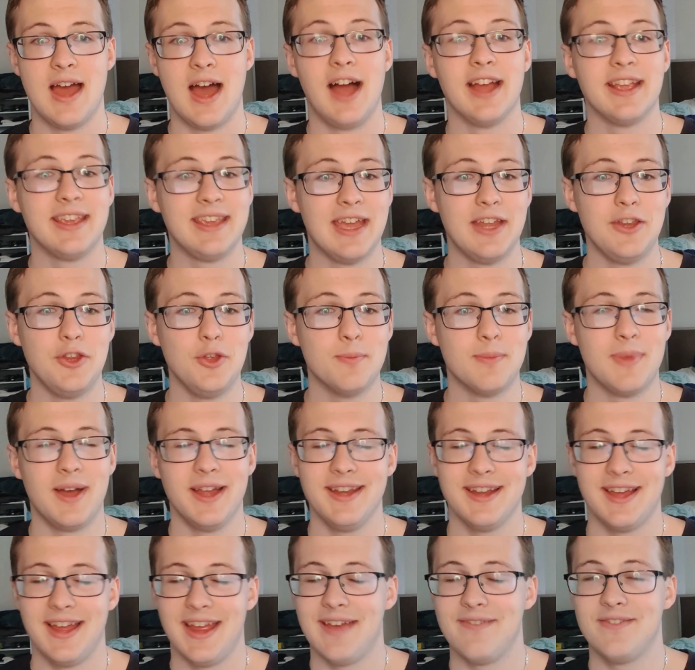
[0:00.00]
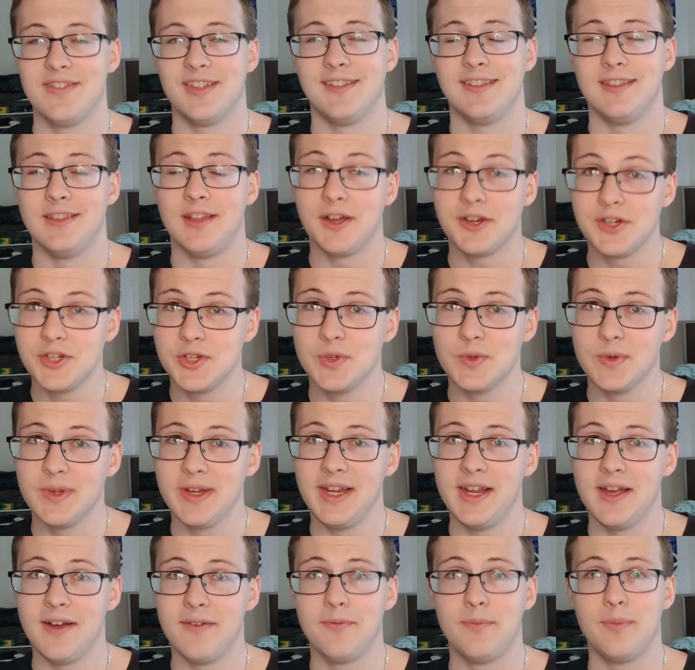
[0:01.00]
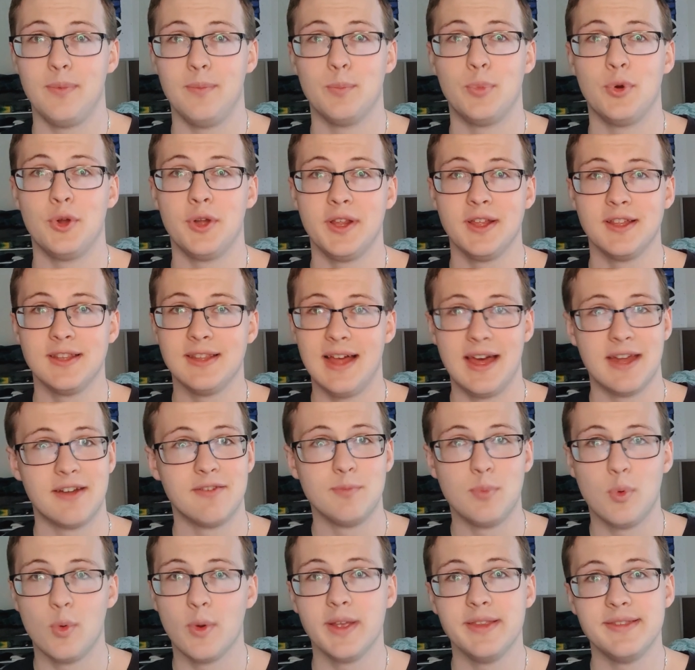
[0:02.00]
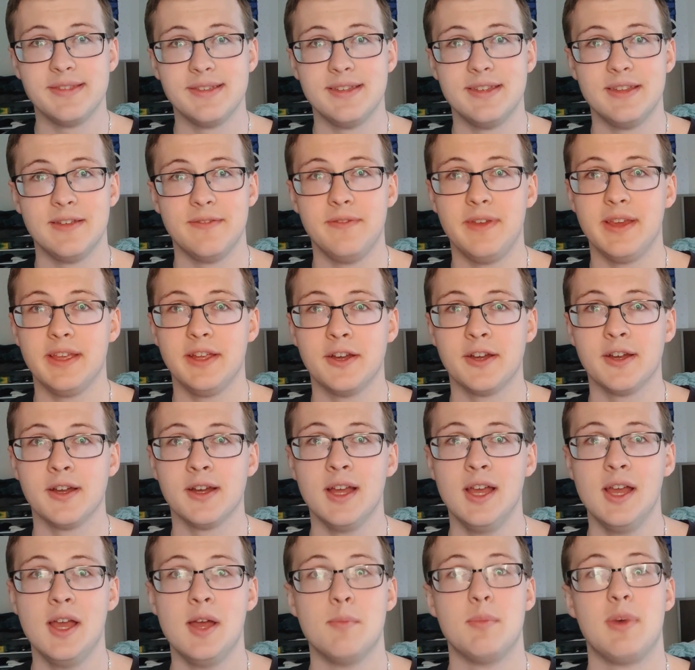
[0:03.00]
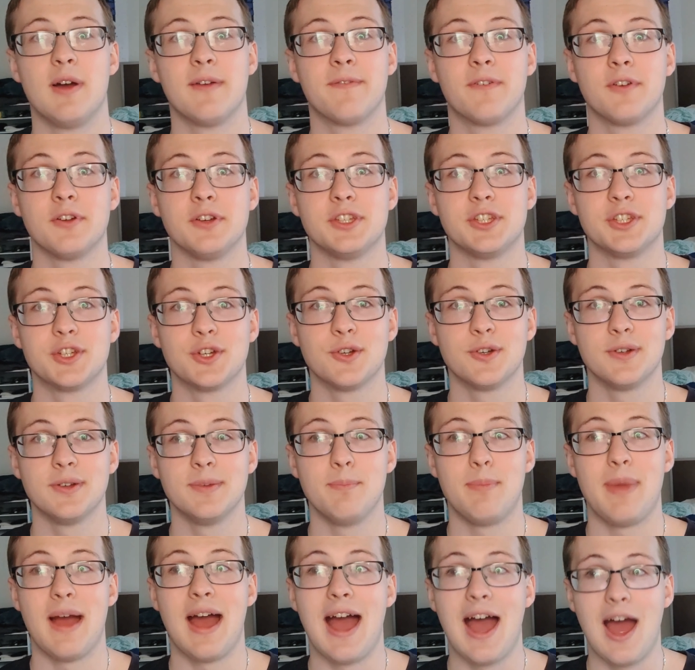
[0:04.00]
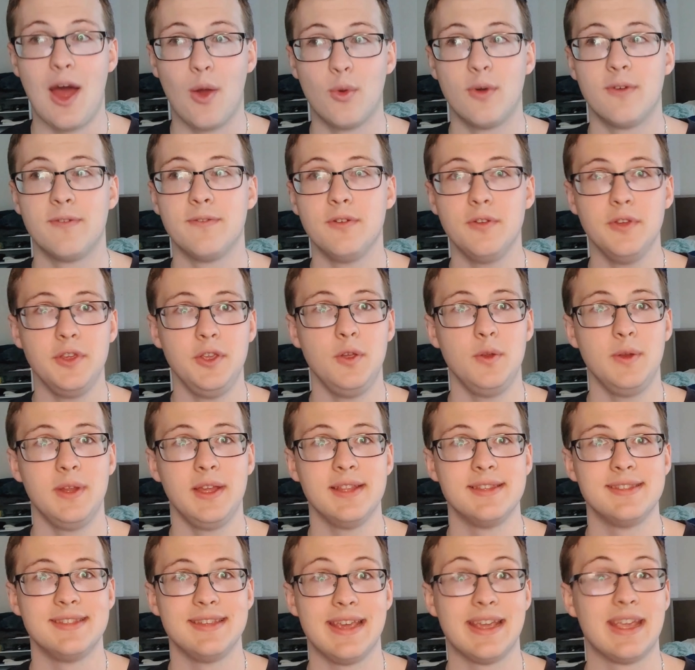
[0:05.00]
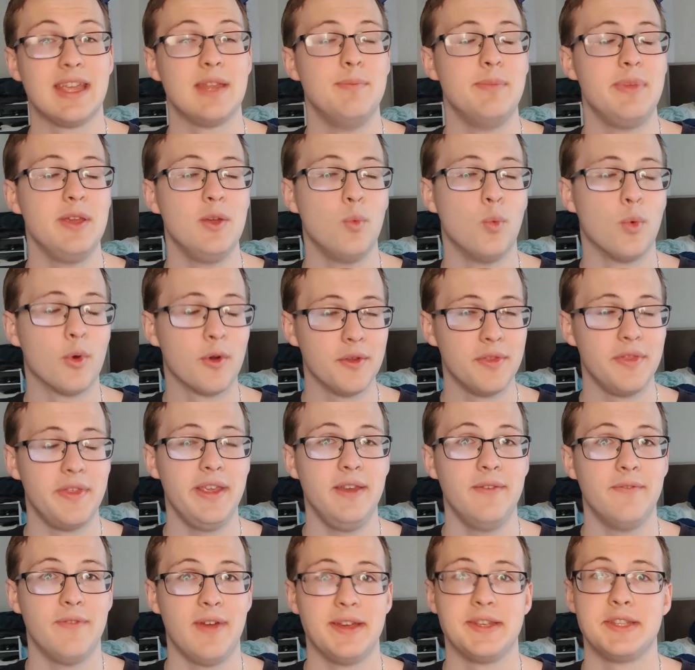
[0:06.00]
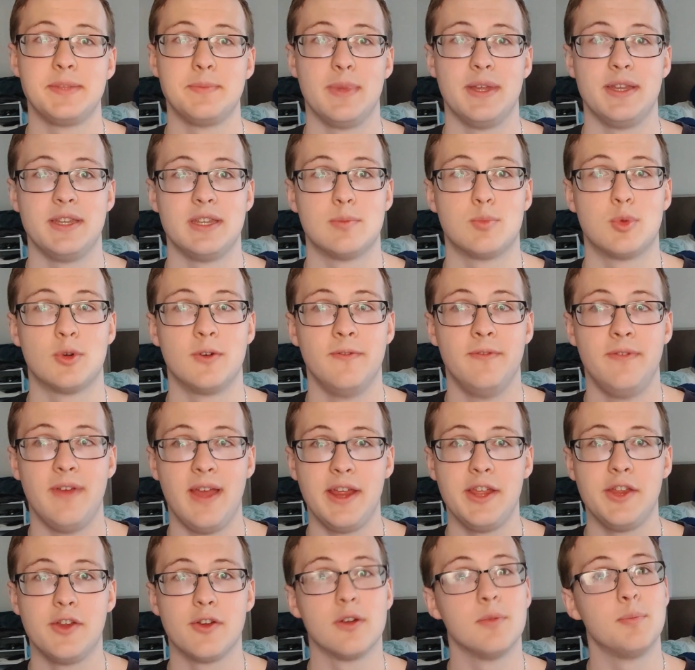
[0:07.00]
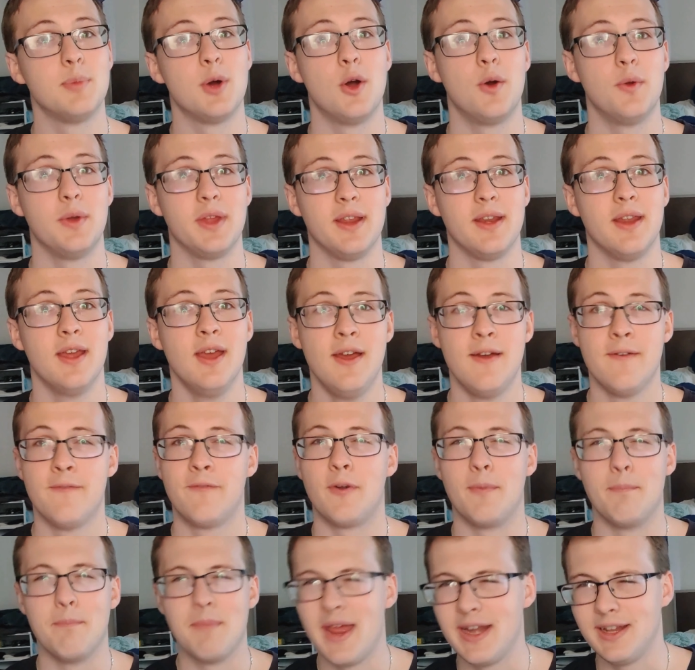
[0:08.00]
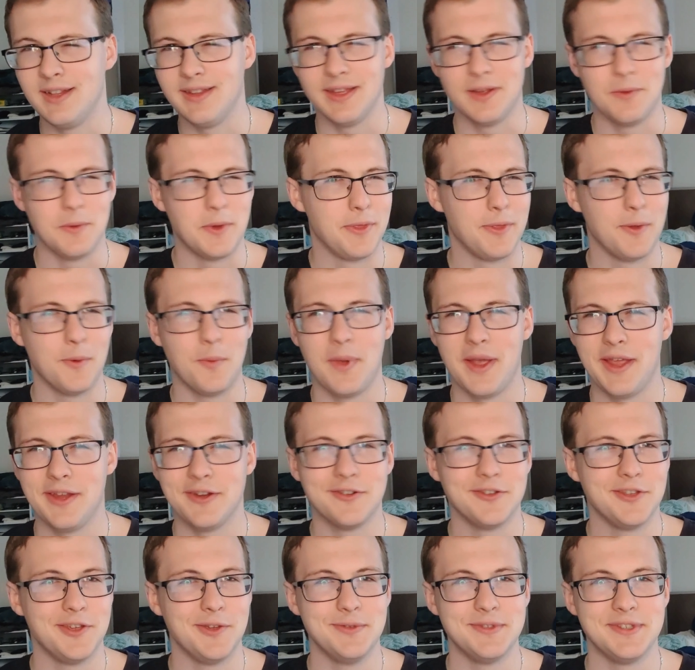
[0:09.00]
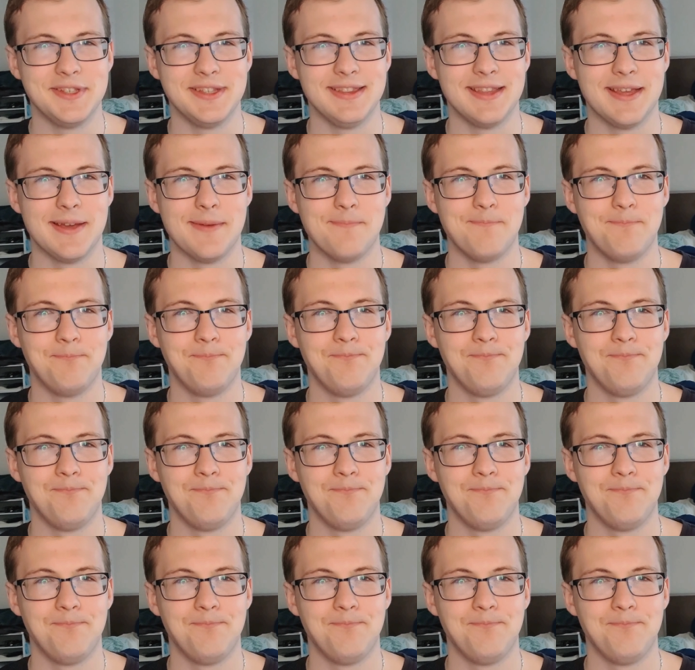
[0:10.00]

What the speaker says: Again, you might not have the luxury of putting a lot of points into Vigor, but for certain powerful units, it can be worth the investment to prevent your opponent from meddling with the way you're using them.